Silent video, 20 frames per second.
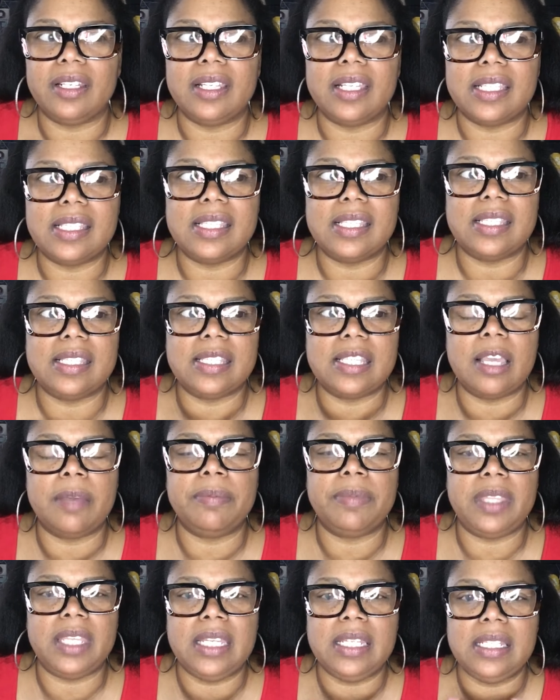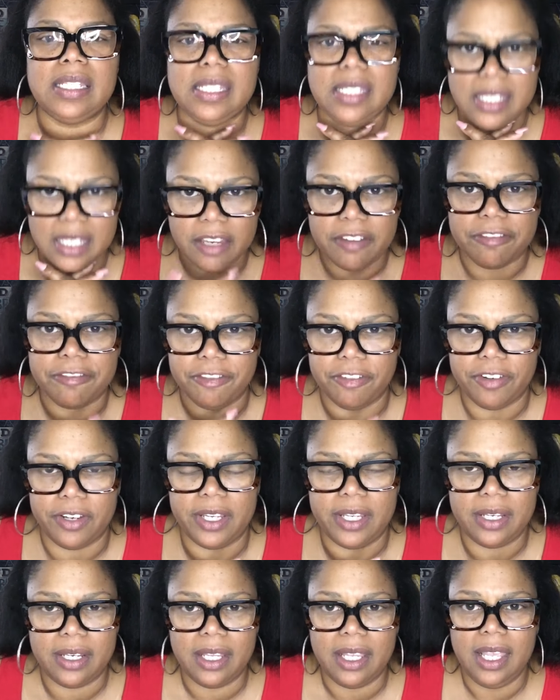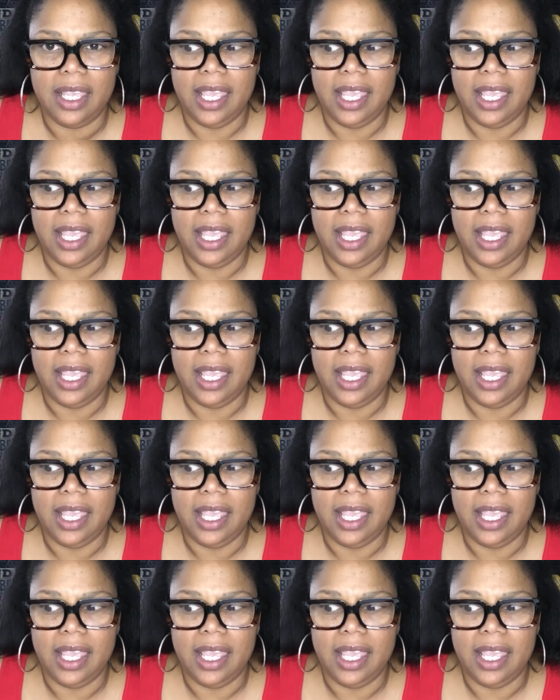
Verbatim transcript: This is something different.